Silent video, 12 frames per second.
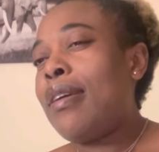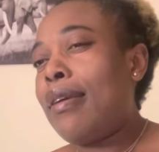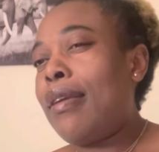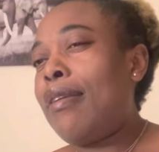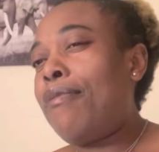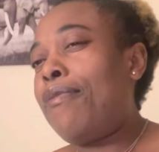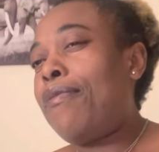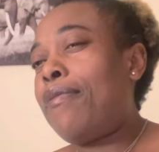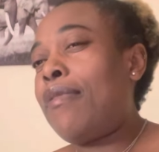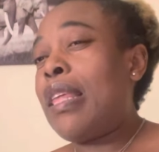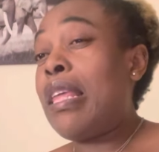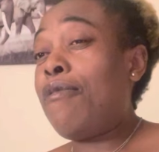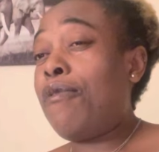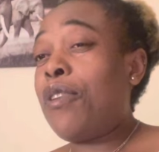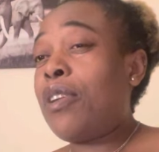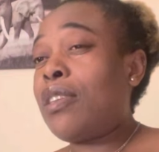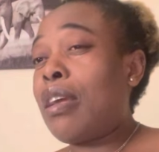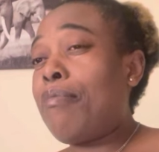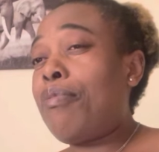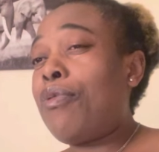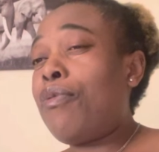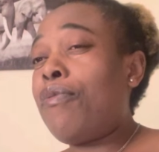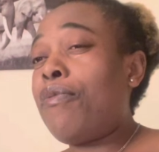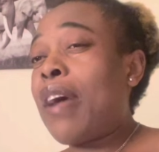if if for example
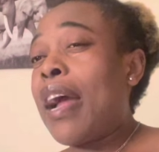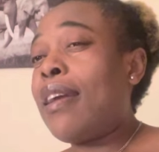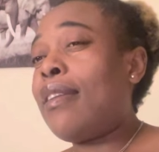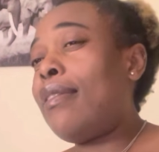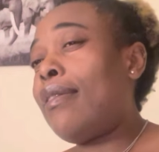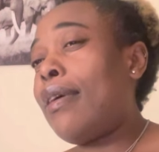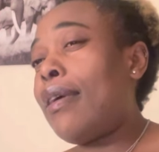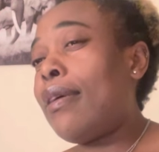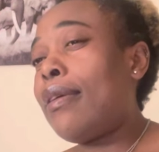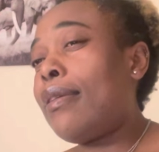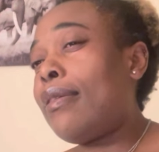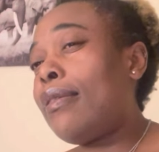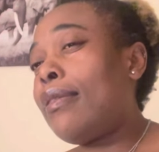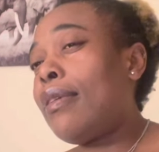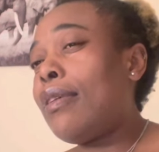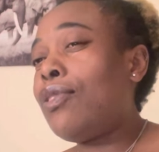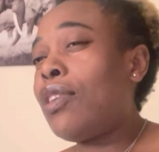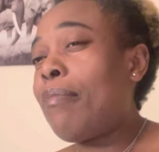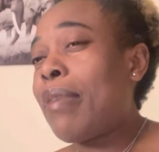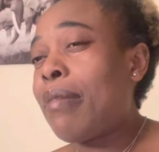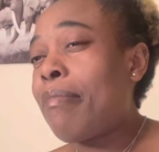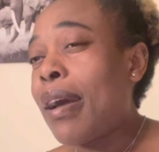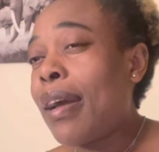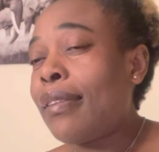you find a german
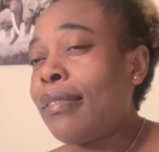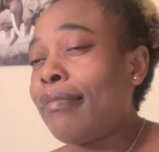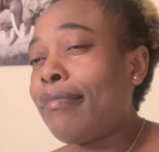man